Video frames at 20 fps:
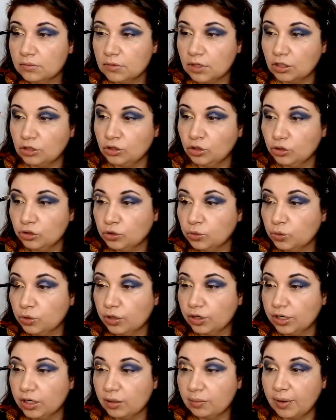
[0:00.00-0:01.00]
Don't
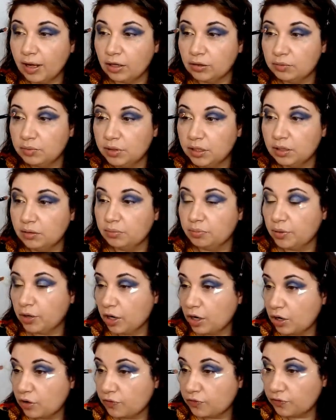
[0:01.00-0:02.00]
worry about being
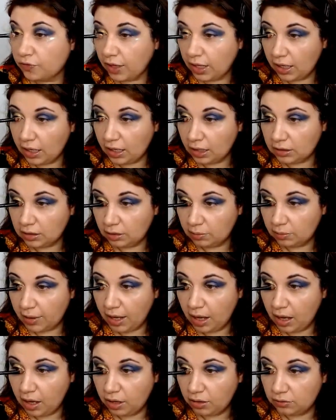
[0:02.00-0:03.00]
perfect,
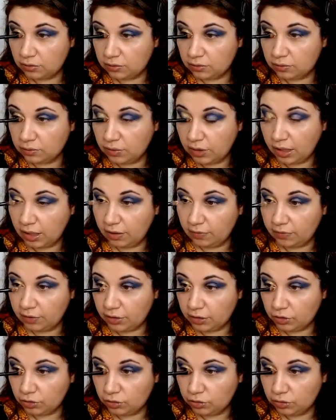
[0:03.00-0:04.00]
about whatever.
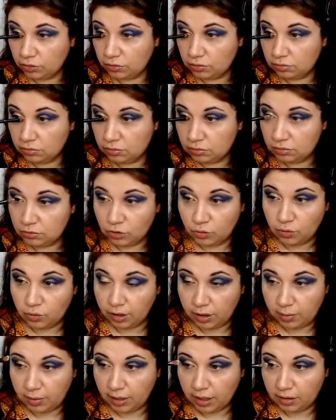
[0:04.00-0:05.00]
Don't worry
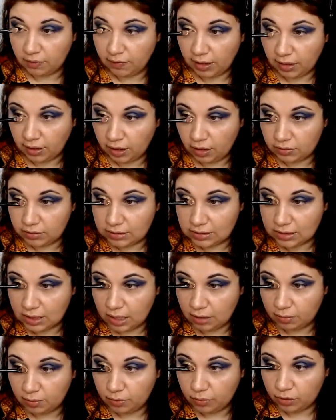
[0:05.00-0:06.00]
about it right now. It's not
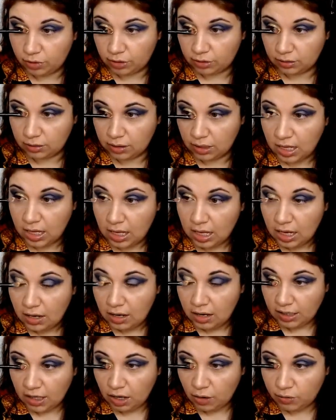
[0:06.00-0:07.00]
important.
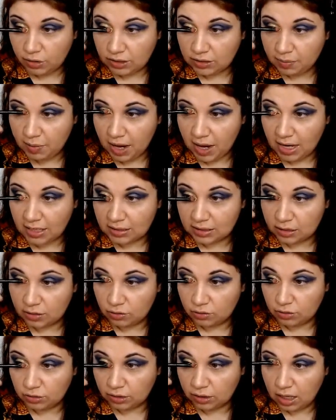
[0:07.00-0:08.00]
Right now we're depositing
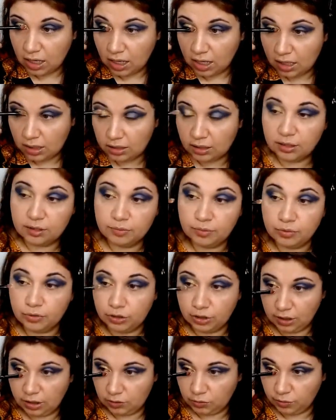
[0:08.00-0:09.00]
all the color,
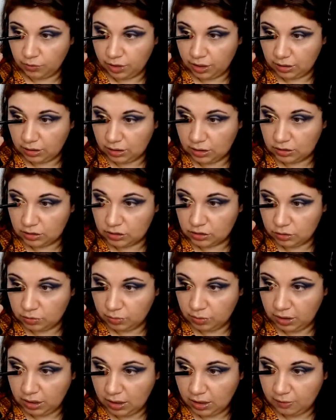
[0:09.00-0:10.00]
putting it where it needs to
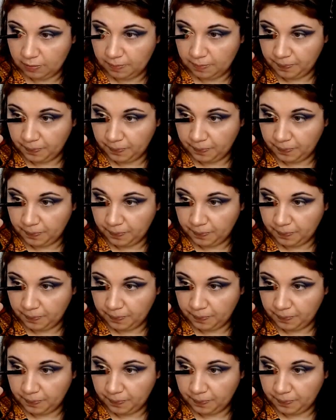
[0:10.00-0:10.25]
be.